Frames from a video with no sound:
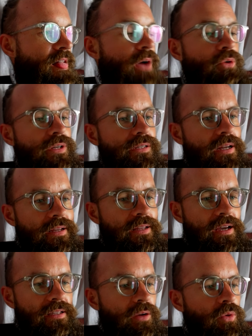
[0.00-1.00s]
I want to study
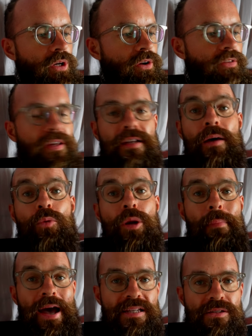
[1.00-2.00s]
that, I want to learn that, I want to
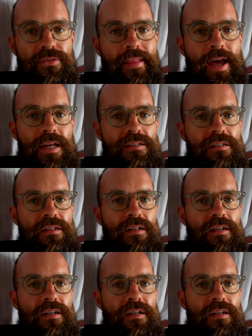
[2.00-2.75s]
master that.